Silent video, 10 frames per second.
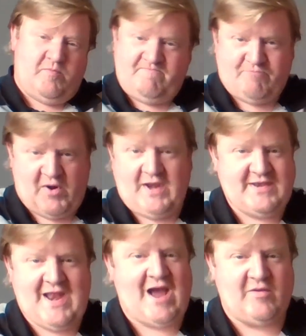bring
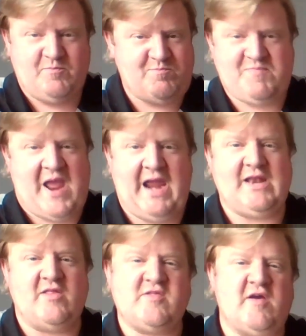down pain
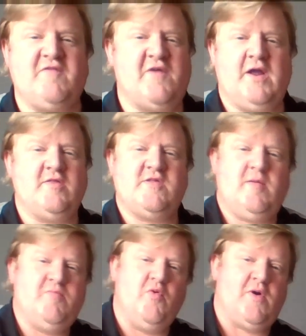and suffering on
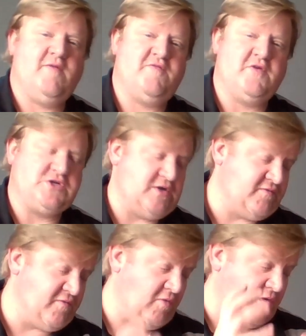some poor unfortunate
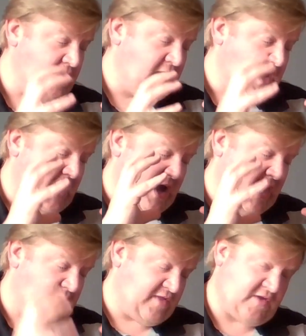fool.
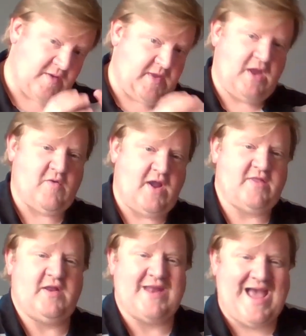It's going to be a great
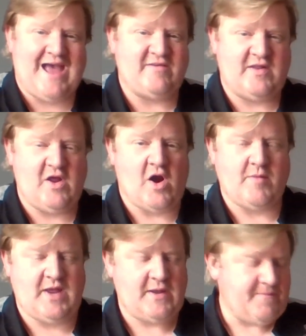thing to add to the
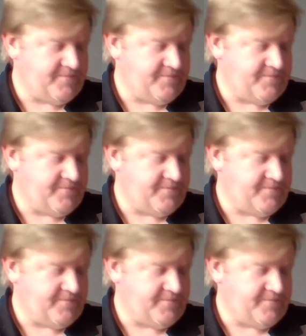army,